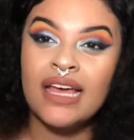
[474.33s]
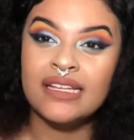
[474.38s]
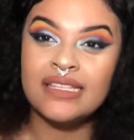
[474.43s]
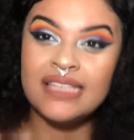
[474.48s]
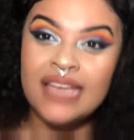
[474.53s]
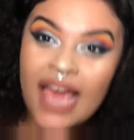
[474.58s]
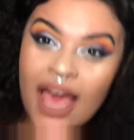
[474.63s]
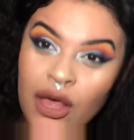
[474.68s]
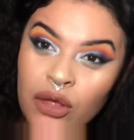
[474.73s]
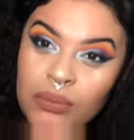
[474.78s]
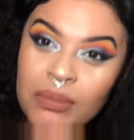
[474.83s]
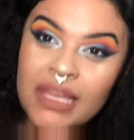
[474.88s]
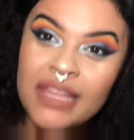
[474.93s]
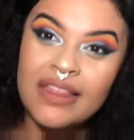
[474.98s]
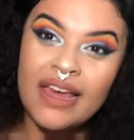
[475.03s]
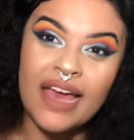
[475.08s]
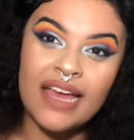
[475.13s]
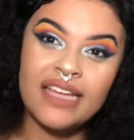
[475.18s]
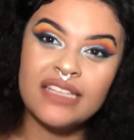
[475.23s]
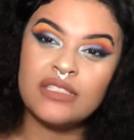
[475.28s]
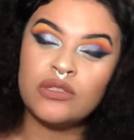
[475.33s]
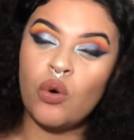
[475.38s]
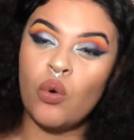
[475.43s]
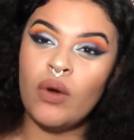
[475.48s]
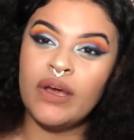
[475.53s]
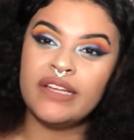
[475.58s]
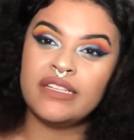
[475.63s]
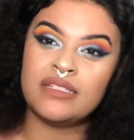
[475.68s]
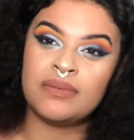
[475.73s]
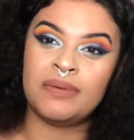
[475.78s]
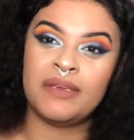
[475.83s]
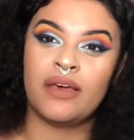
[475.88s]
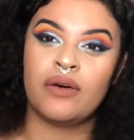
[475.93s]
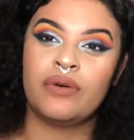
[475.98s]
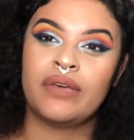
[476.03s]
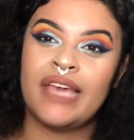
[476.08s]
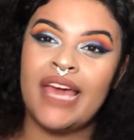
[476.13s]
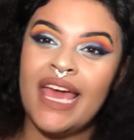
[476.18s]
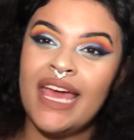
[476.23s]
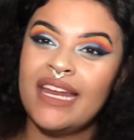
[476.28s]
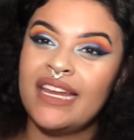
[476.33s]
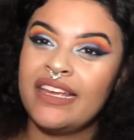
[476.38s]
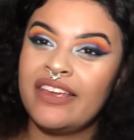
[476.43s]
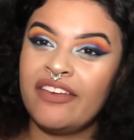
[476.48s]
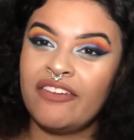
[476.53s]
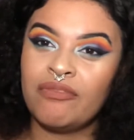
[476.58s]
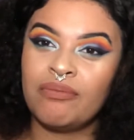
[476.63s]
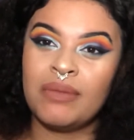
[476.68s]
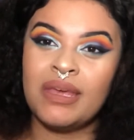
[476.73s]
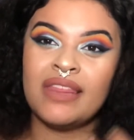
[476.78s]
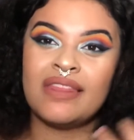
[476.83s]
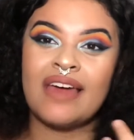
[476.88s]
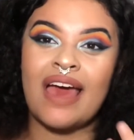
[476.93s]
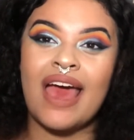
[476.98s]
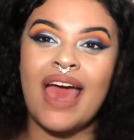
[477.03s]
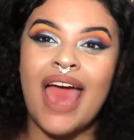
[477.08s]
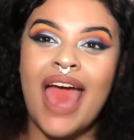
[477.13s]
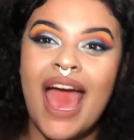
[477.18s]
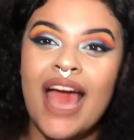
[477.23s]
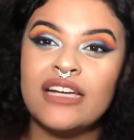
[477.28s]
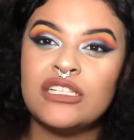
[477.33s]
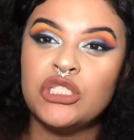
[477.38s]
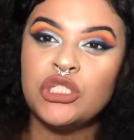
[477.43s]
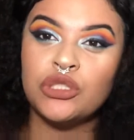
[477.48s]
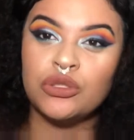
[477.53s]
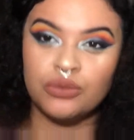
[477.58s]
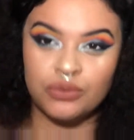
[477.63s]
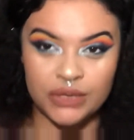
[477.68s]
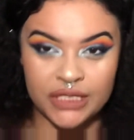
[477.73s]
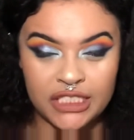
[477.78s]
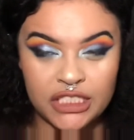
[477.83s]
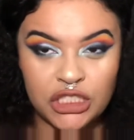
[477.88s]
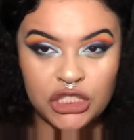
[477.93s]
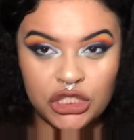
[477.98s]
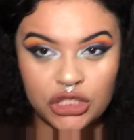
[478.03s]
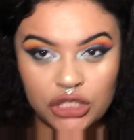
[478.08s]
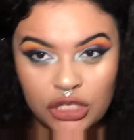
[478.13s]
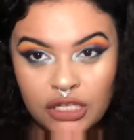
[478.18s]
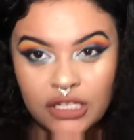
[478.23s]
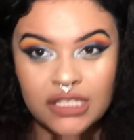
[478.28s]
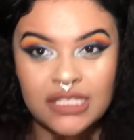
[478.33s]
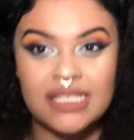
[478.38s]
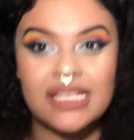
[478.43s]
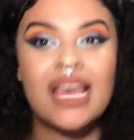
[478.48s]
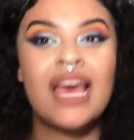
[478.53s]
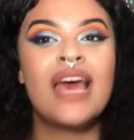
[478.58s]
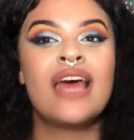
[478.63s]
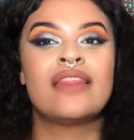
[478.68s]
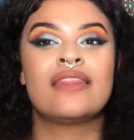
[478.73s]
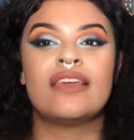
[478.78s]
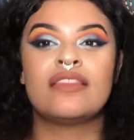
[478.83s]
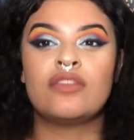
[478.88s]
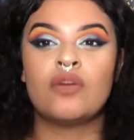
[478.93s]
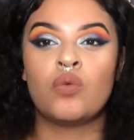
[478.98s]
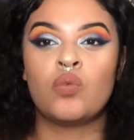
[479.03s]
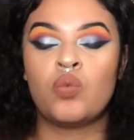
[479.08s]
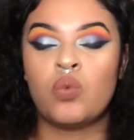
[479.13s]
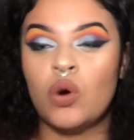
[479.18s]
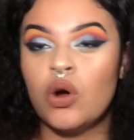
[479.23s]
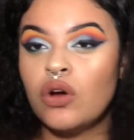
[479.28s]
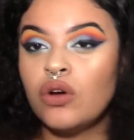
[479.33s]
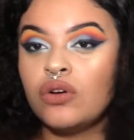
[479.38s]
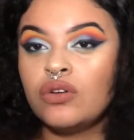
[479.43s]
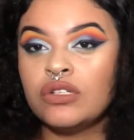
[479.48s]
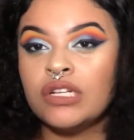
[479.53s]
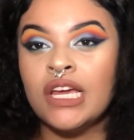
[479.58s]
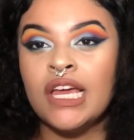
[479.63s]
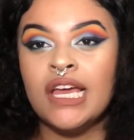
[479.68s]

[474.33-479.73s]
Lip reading: tell me that it's going to be okay, to give me that extra reassurance that the world